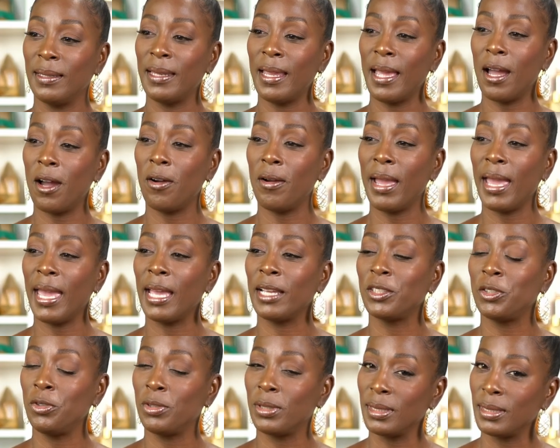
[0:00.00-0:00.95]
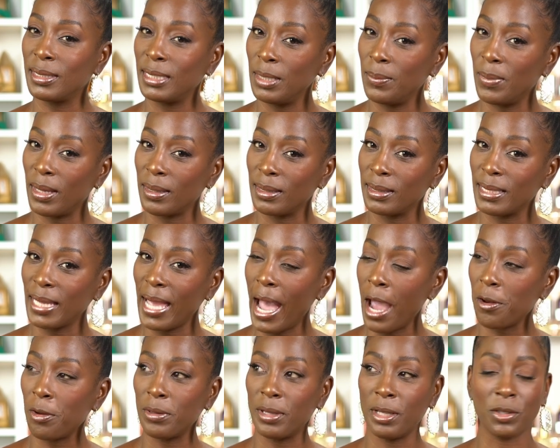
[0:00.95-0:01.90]
Now, as you can see by the
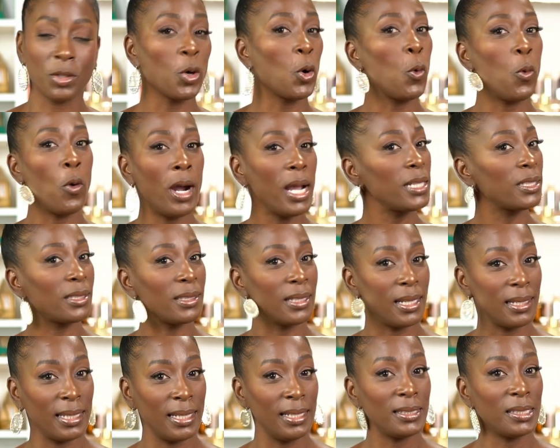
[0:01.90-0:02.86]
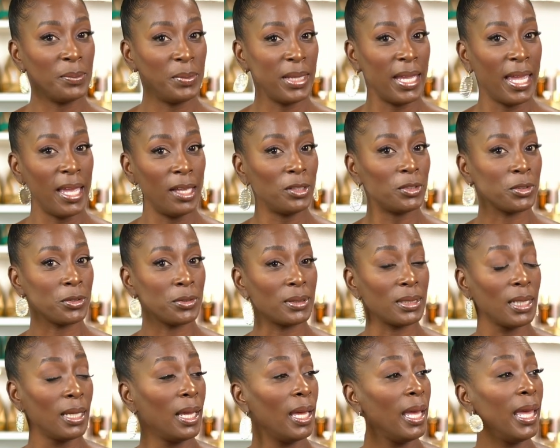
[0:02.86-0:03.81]
title, there's a question that needs to be
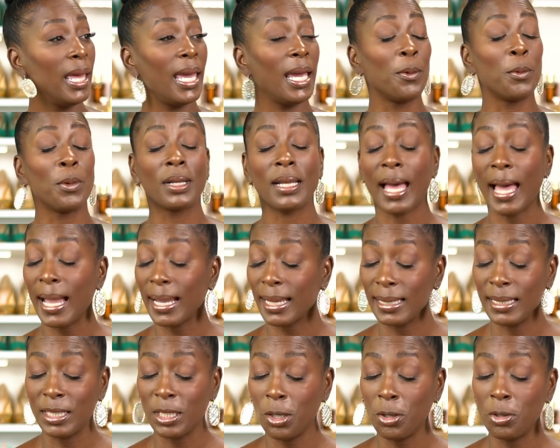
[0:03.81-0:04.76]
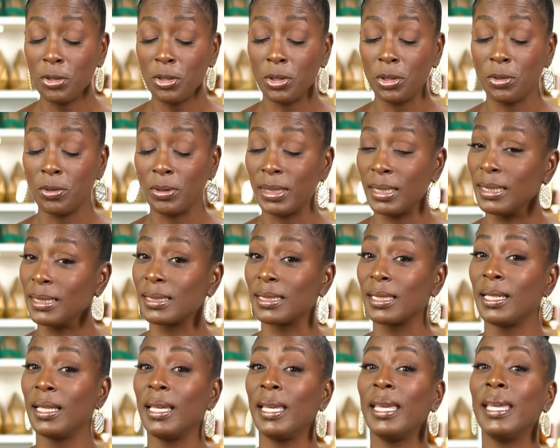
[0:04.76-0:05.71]
answered. And what I can tell you
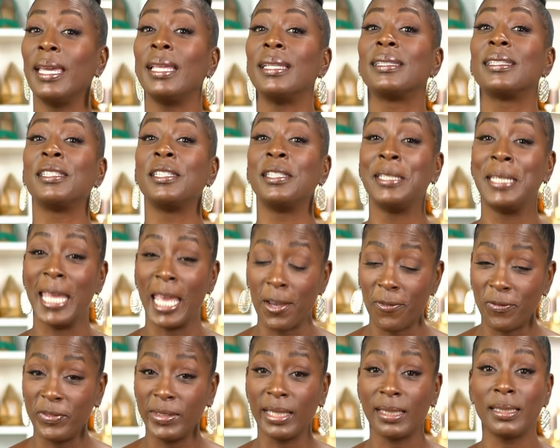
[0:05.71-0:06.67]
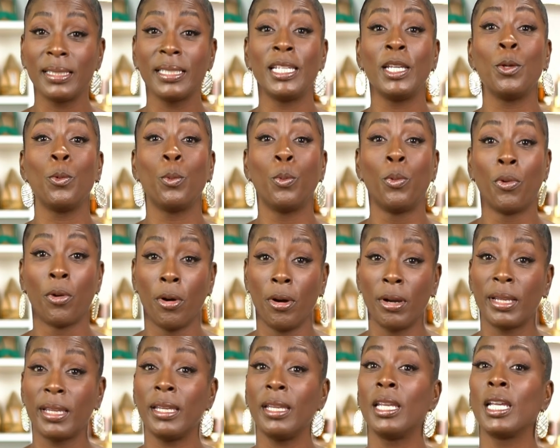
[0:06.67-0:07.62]
is it's definitely
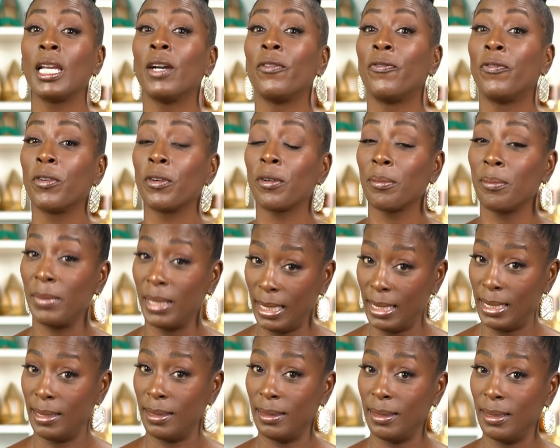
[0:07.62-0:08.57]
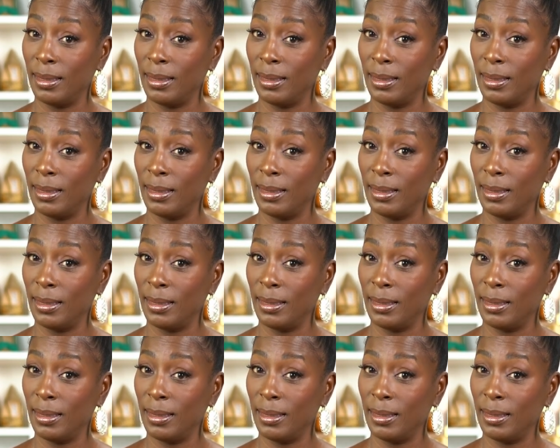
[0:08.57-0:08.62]
working for me.